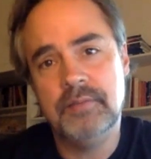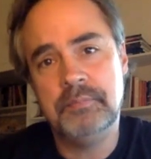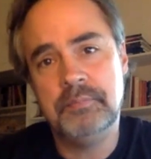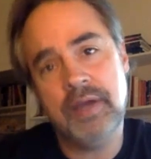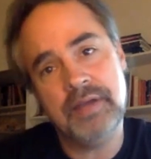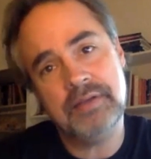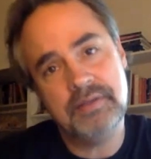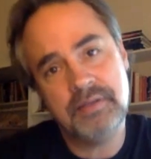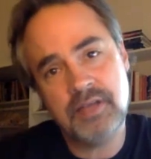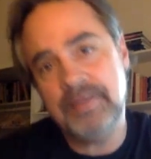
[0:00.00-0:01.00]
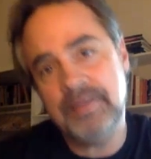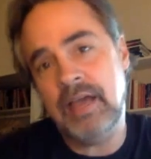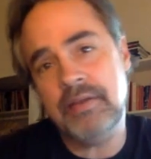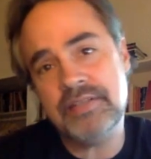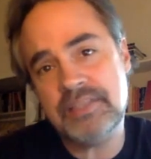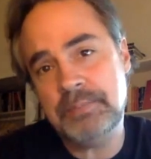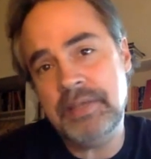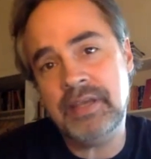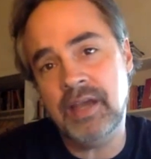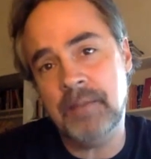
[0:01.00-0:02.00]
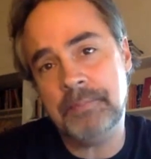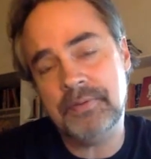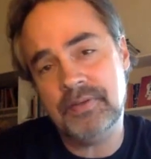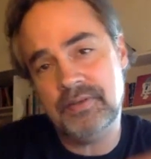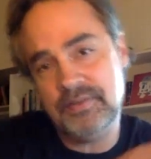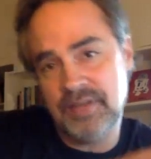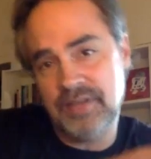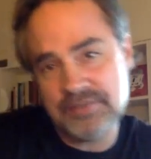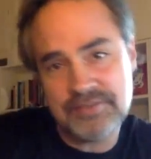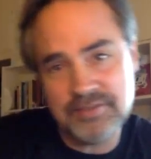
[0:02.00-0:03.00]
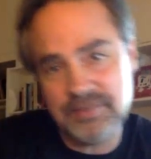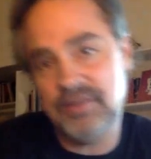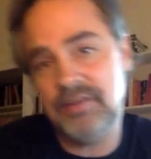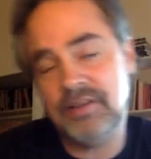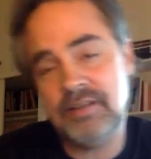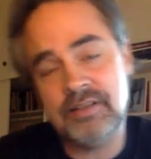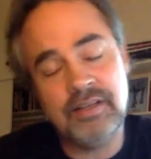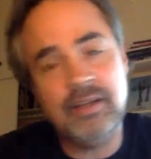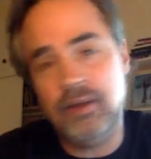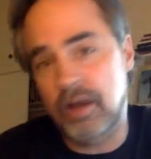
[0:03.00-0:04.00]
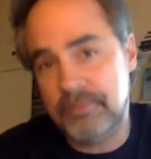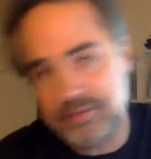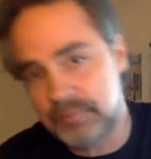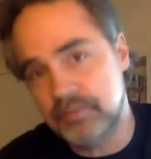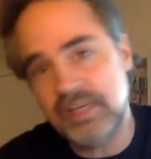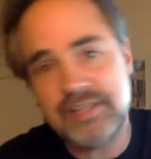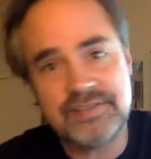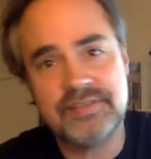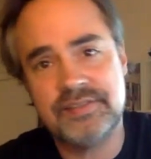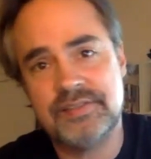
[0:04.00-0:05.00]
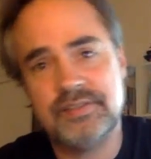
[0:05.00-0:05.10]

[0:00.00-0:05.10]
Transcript: but coming out and speaking up does clearly offer some risks.